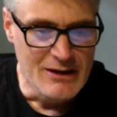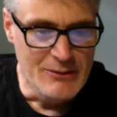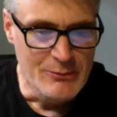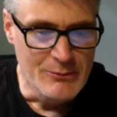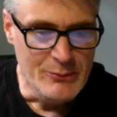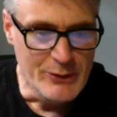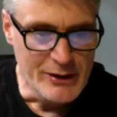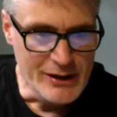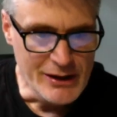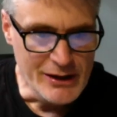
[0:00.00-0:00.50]

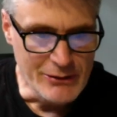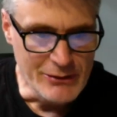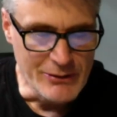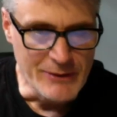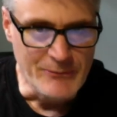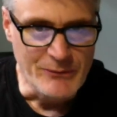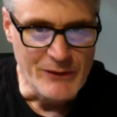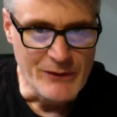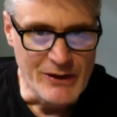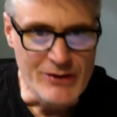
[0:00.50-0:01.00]
But anyway,
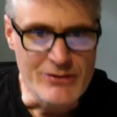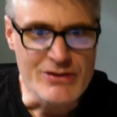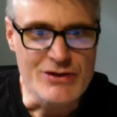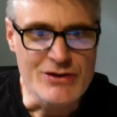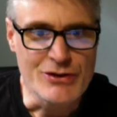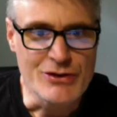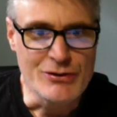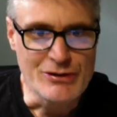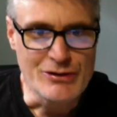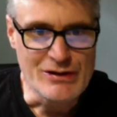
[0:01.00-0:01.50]
here's
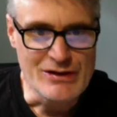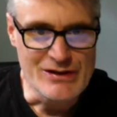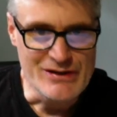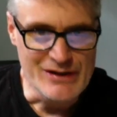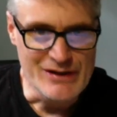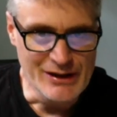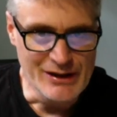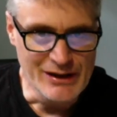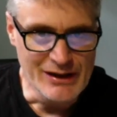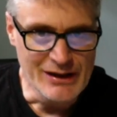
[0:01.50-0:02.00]
Tony
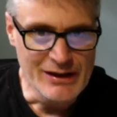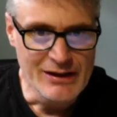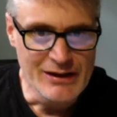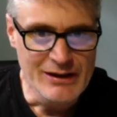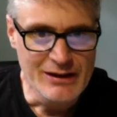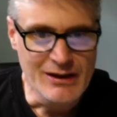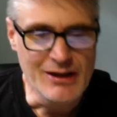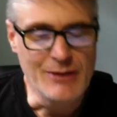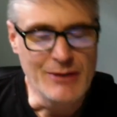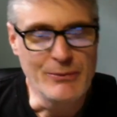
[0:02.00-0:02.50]
DeZuniga.
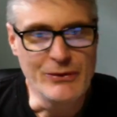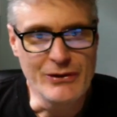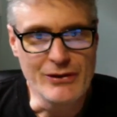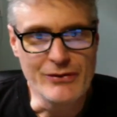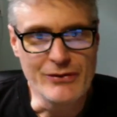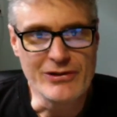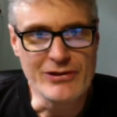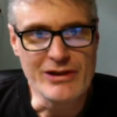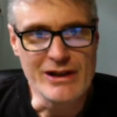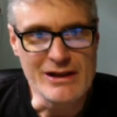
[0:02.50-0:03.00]
Comes
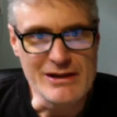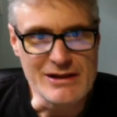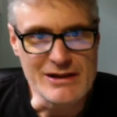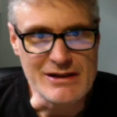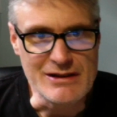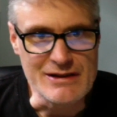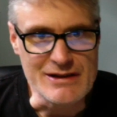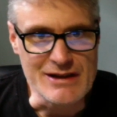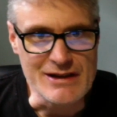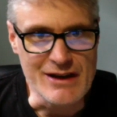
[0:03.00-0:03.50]
over
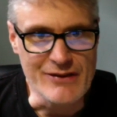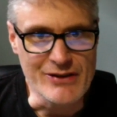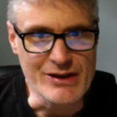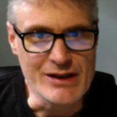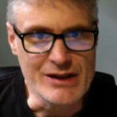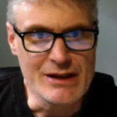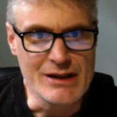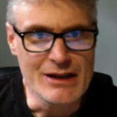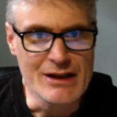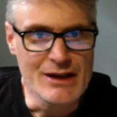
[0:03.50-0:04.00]

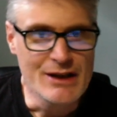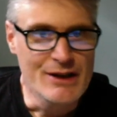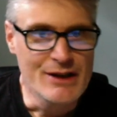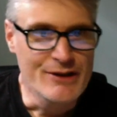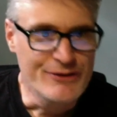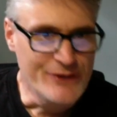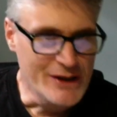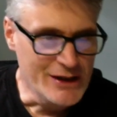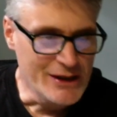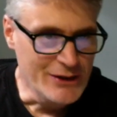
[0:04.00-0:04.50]
1970,
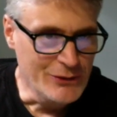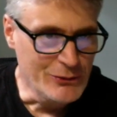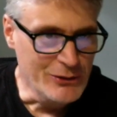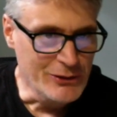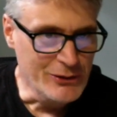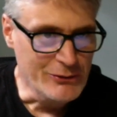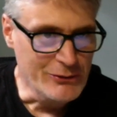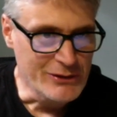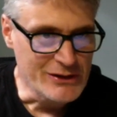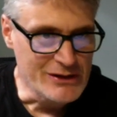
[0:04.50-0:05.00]
finds
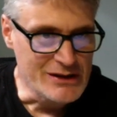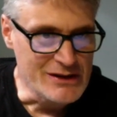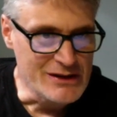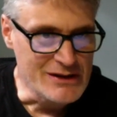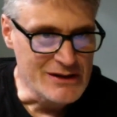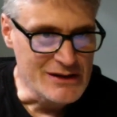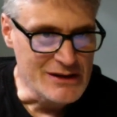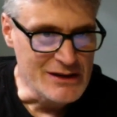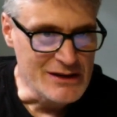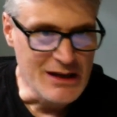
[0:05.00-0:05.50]
work with
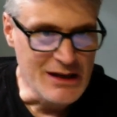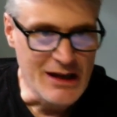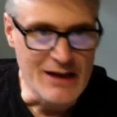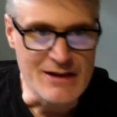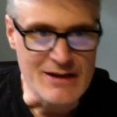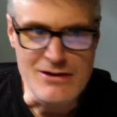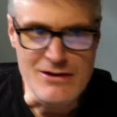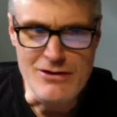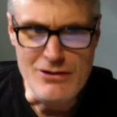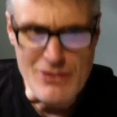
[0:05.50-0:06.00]
DC,
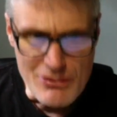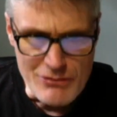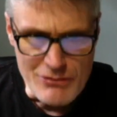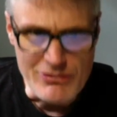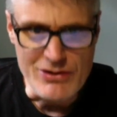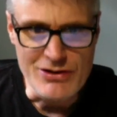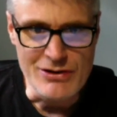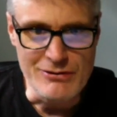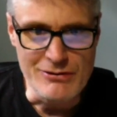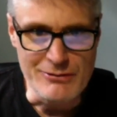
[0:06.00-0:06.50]
has
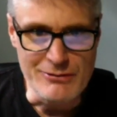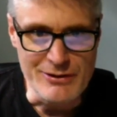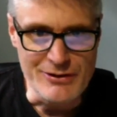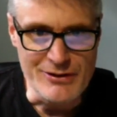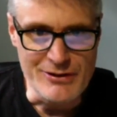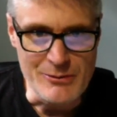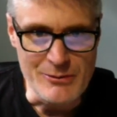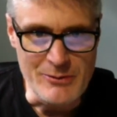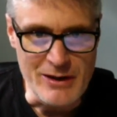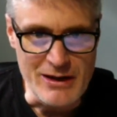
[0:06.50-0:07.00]
no issue with
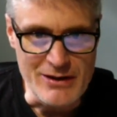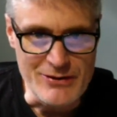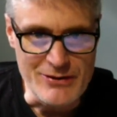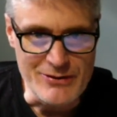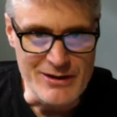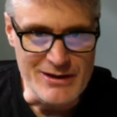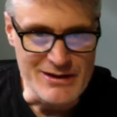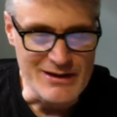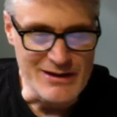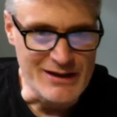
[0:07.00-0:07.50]
their page
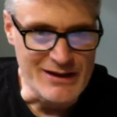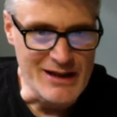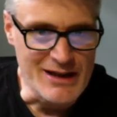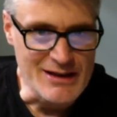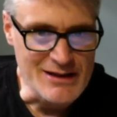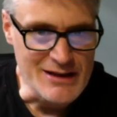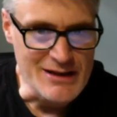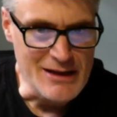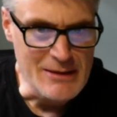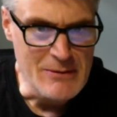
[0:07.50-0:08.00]
rates at
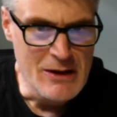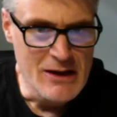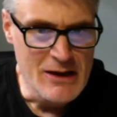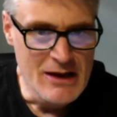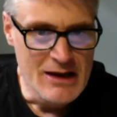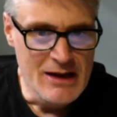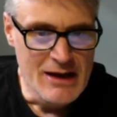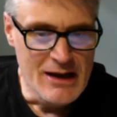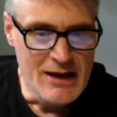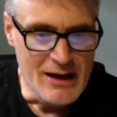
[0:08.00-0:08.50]
that time,
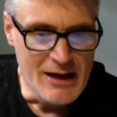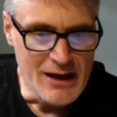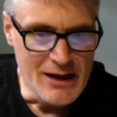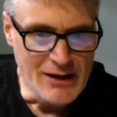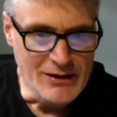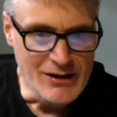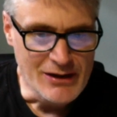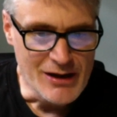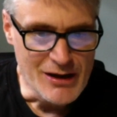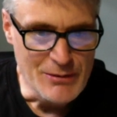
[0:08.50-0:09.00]

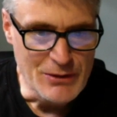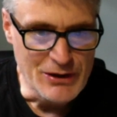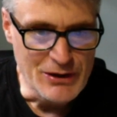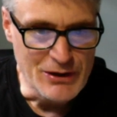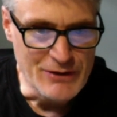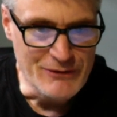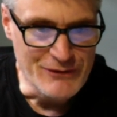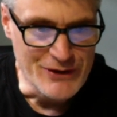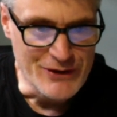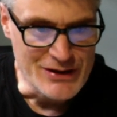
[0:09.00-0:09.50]
and Carmen
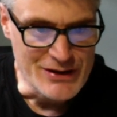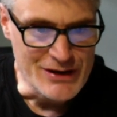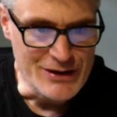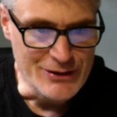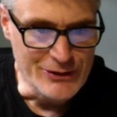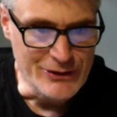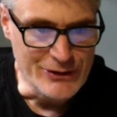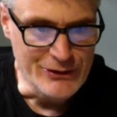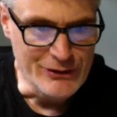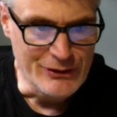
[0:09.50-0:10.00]

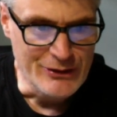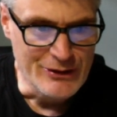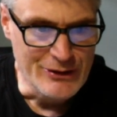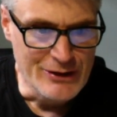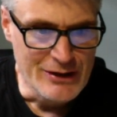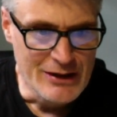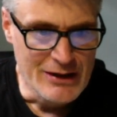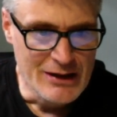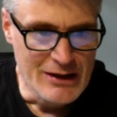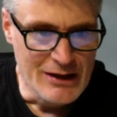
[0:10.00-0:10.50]
Infantino
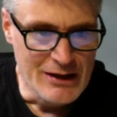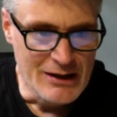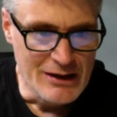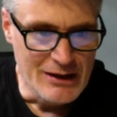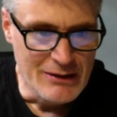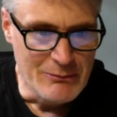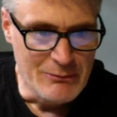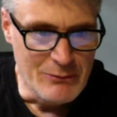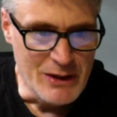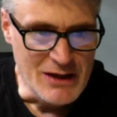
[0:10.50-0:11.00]

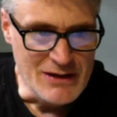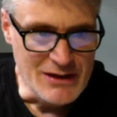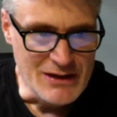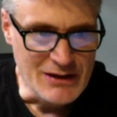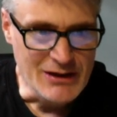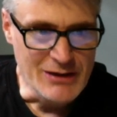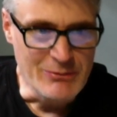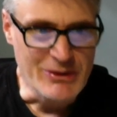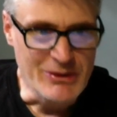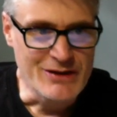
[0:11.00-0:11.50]

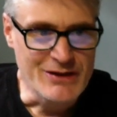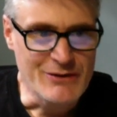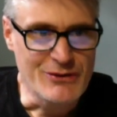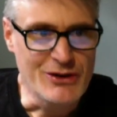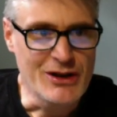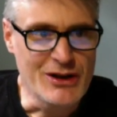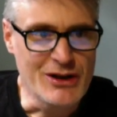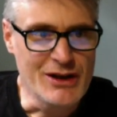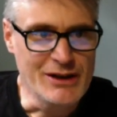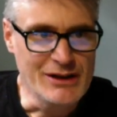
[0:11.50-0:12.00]
basically must have
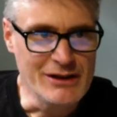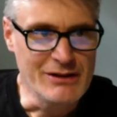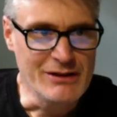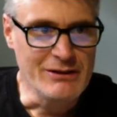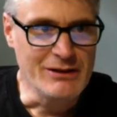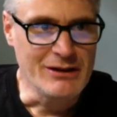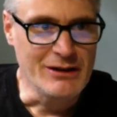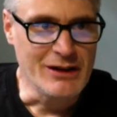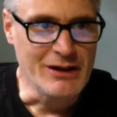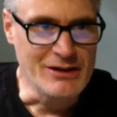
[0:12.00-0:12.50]
thought
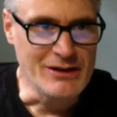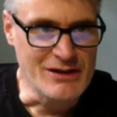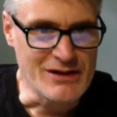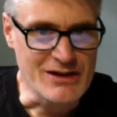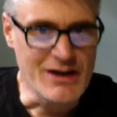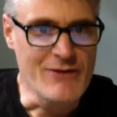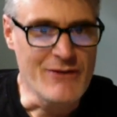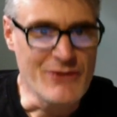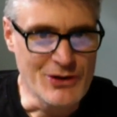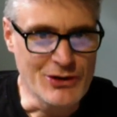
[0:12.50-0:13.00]
he had
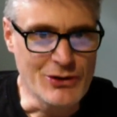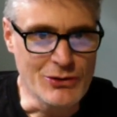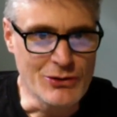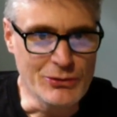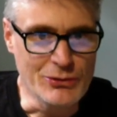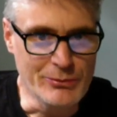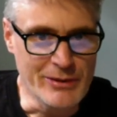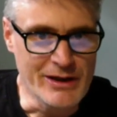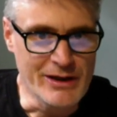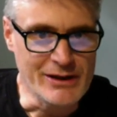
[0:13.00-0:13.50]
discovered a
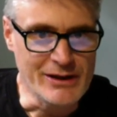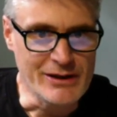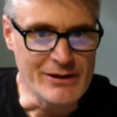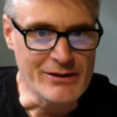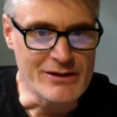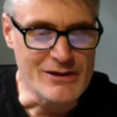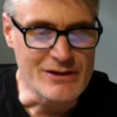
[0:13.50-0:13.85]
gold mine here.